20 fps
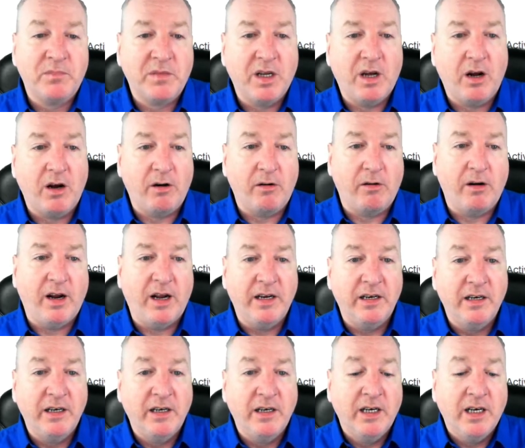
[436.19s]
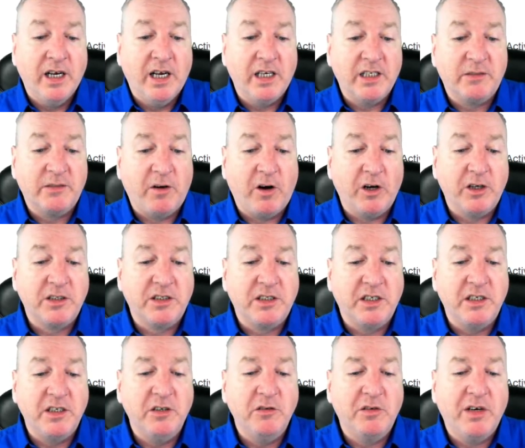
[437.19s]
All right, as far as
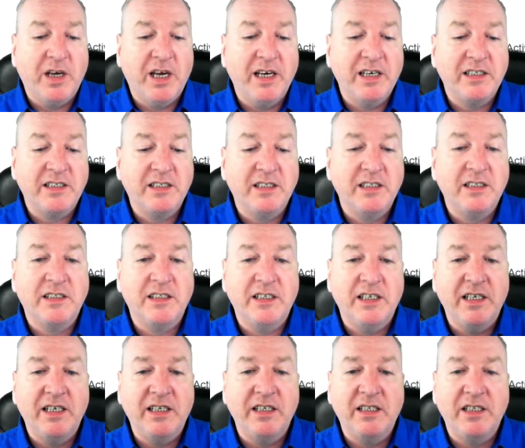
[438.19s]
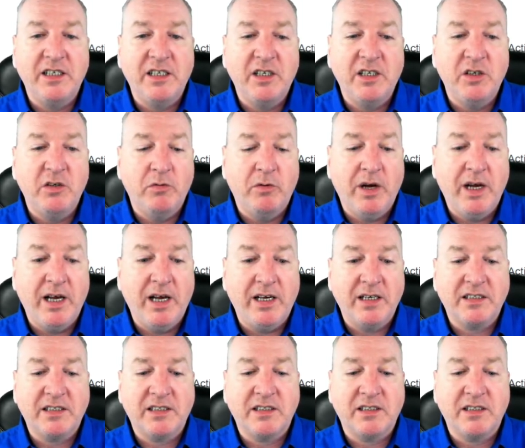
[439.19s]
the new cases in the
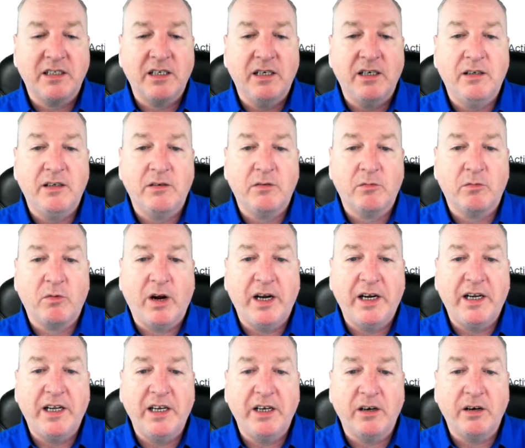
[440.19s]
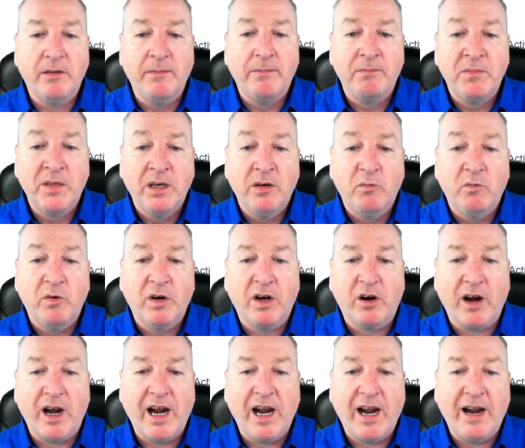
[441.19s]
U.S. right here, we
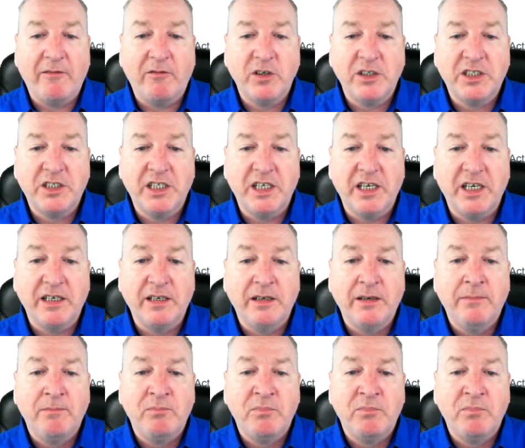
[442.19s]
are averaging